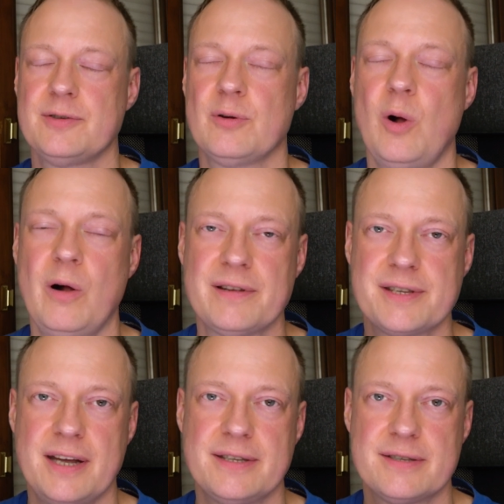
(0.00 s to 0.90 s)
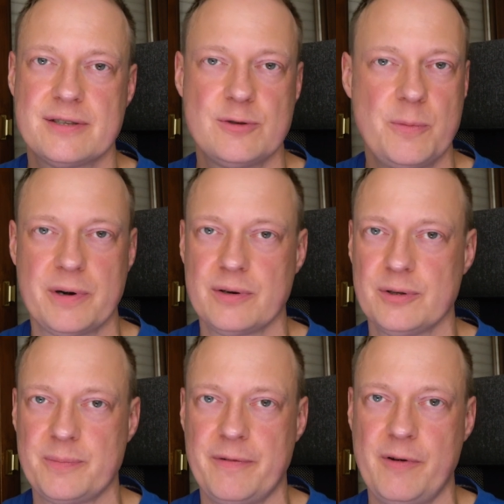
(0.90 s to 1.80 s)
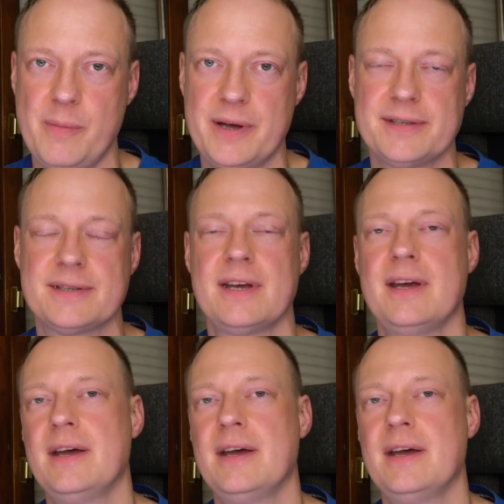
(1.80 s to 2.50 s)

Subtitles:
You always get super good performance.